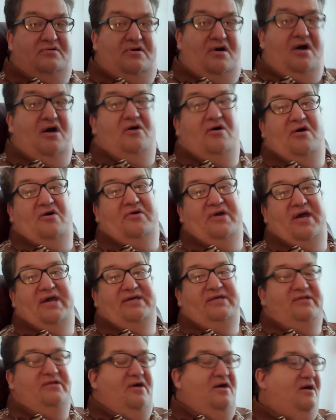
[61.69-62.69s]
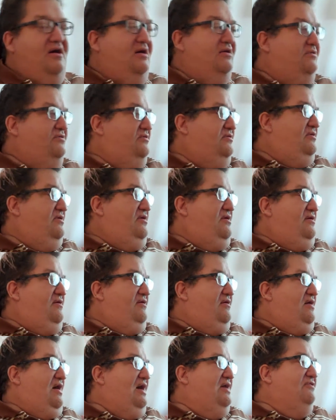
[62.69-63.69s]
Oh, okay. I
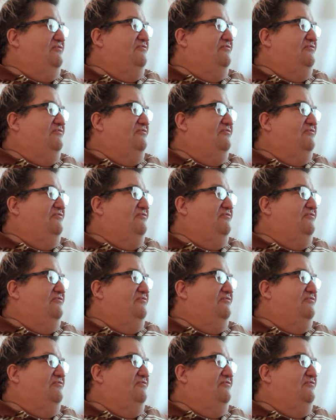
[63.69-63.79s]
had a